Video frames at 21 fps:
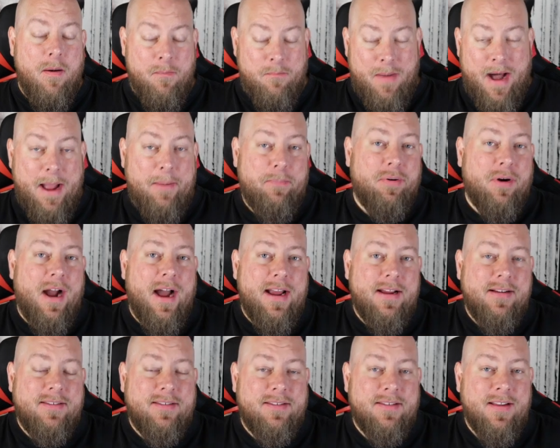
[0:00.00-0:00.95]
My
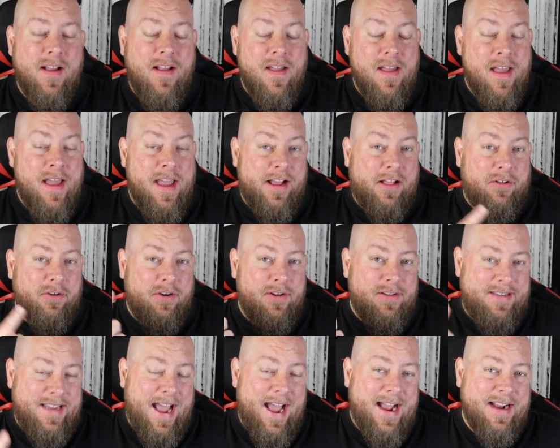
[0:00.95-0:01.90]
price
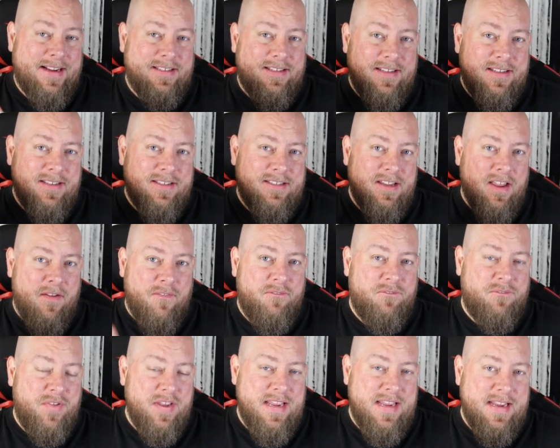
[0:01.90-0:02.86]
included taxes,
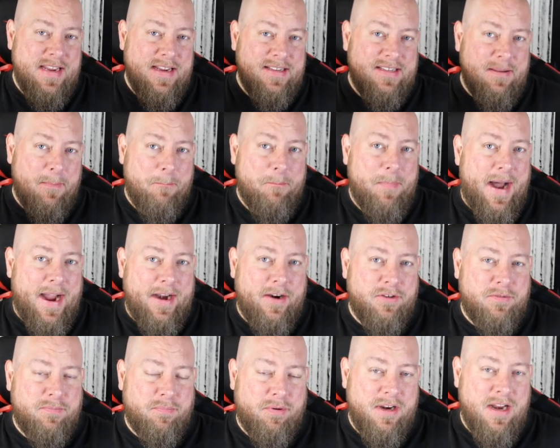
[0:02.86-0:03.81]
fees,
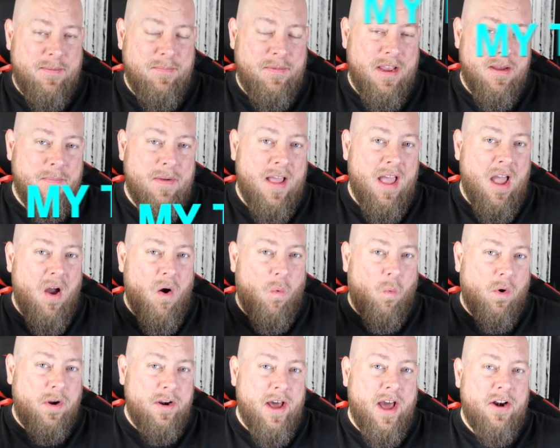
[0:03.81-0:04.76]
buyer's premium,
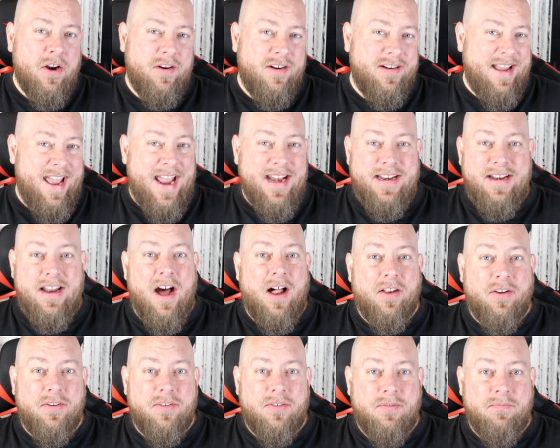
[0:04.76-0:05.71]

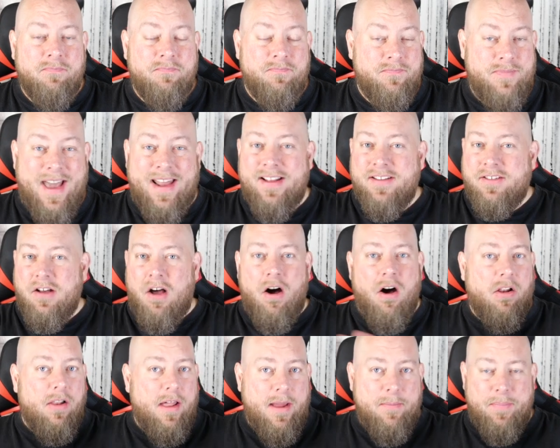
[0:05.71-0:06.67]
$180. That is
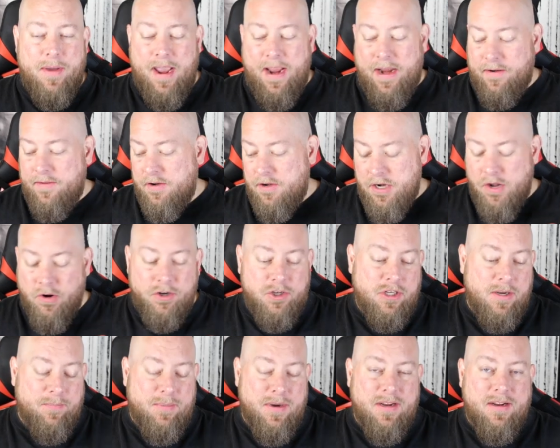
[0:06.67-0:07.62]
all I paid. No
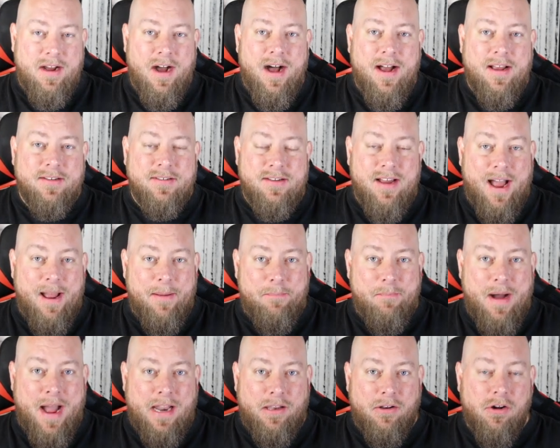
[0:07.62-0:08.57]
shipping costs. I
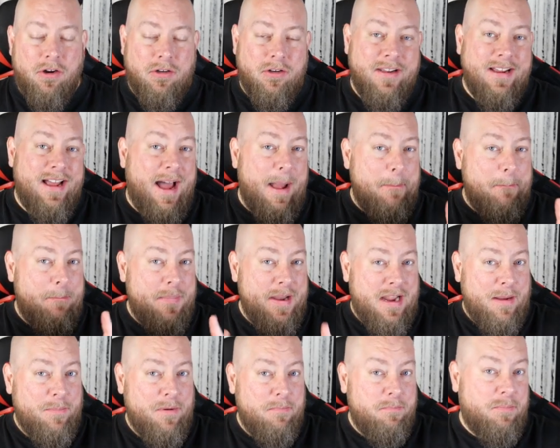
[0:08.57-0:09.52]
buy locally. I
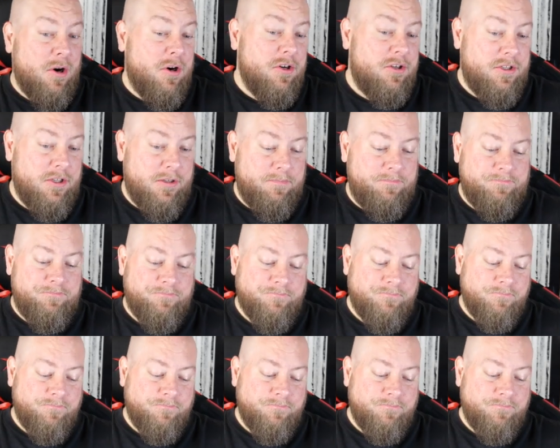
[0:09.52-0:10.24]
pick up in person.